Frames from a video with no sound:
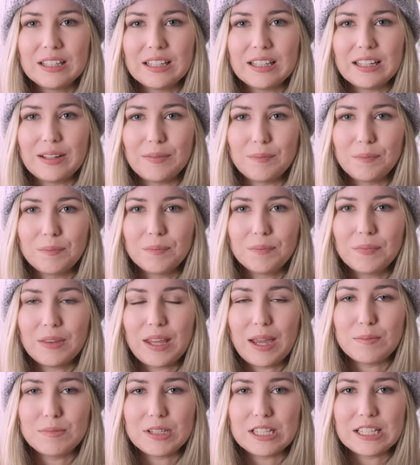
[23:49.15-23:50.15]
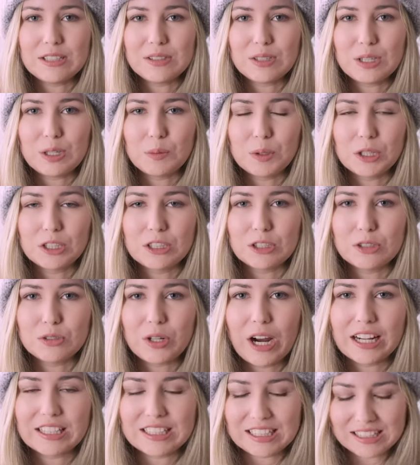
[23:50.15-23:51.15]
um, empty so you weren't
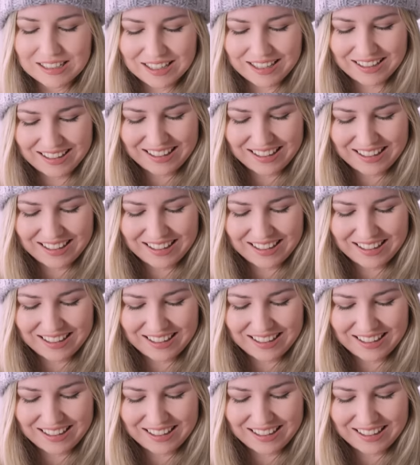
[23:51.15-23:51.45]
distracted.